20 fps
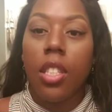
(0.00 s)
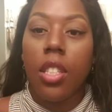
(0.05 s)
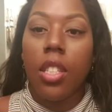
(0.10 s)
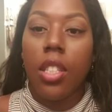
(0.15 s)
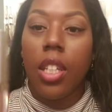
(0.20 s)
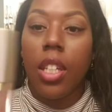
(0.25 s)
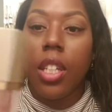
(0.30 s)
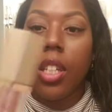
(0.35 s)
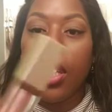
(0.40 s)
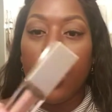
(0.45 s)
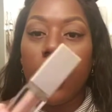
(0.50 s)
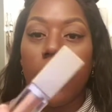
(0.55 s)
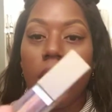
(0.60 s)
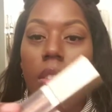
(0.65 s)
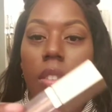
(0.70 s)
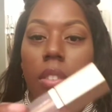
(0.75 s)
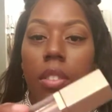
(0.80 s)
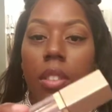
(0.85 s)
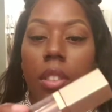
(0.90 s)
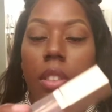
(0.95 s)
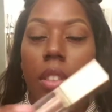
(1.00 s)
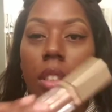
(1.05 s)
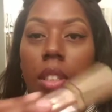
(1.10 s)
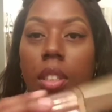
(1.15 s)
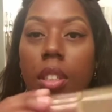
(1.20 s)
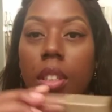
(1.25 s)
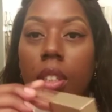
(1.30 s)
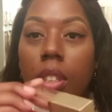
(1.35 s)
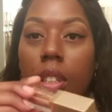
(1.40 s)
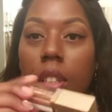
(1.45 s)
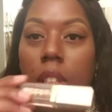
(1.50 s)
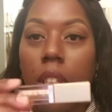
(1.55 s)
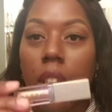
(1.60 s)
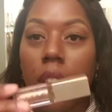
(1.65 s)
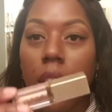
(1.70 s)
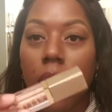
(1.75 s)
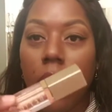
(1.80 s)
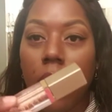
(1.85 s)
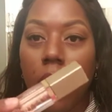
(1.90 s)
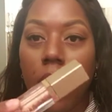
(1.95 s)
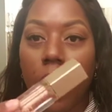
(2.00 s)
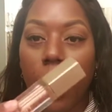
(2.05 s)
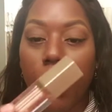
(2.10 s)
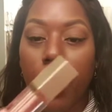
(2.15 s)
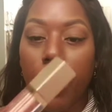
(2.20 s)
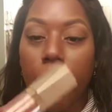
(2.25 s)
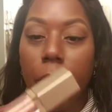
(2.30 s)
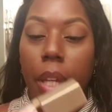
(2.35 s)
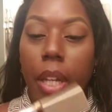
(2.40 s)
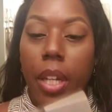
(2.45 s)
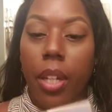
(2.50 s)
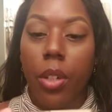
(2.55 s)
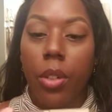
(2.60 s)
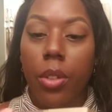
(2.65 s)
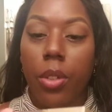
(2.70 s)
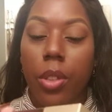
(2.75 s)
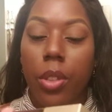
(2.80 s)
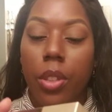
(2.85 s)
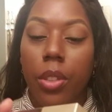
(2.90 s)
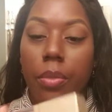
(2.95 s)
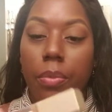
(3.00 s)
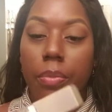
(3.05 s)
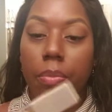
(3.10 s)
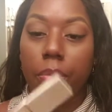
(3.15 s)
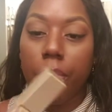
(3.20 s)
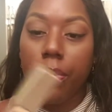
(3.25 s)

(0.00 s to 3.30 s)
Stila Liquid Metals,